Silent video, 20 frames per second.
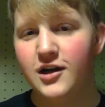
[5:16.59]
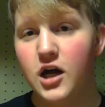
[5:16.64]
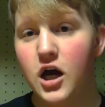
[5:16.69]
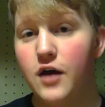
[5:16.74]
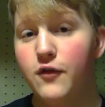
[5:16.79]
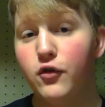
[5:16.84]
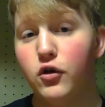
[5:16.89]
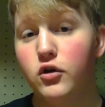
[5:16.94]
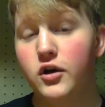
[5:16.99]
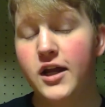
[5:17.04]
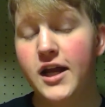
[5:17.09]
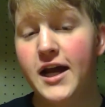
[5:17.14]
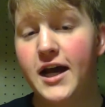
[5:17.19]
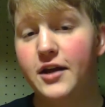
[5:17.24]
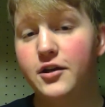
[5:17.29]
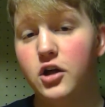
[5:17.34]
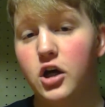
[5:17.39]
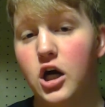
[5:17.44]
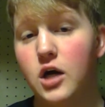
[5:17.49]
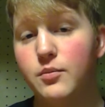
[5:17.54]
I've already
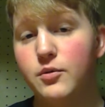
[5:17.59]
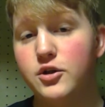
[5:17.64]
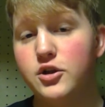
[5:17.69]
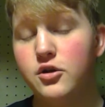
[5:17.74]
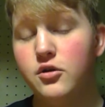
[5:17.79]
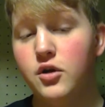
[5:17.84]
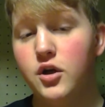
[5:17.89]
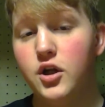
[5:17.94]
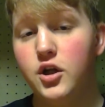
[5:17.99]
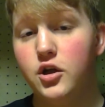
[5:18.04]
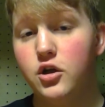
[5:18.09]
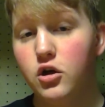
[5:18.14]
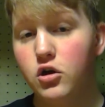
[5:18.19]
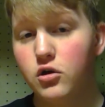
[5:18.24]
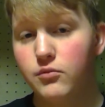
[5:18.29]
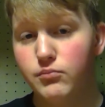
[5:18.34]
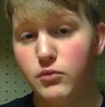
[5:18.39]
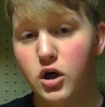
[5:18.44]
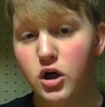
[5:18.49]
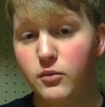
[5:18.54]
had the opportunity to go
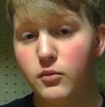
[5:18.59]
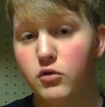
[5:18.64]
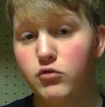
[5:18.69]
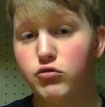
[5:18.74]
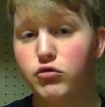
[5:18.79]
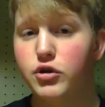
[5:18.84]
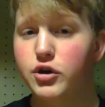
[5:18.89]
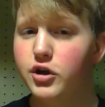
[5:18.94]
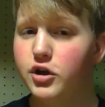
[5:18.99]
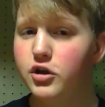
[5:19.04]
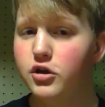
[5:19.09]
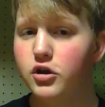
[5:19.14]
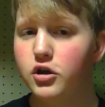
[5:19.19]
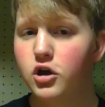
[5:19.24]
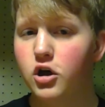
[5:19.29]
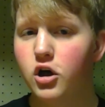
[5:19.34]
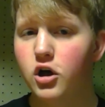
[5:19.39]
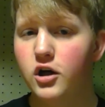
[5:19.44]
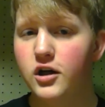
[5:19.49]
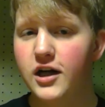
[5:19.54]
to multiple really good
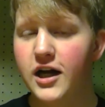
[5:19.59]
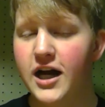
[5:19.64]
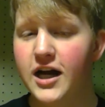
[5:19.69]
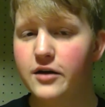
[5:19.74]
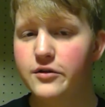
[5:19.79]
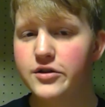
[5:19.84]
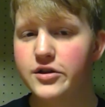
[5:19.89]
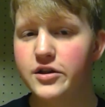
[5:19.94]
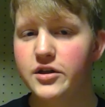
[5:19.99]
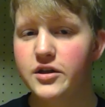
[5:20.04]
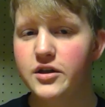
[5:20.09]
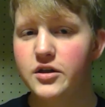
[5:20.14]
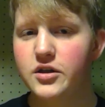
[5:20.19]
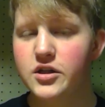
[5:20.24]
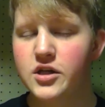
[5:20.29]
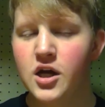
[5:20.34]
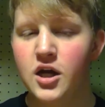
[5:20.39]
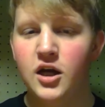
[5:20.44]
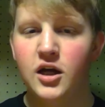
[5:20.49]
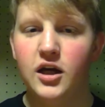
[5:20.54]
haunted houses,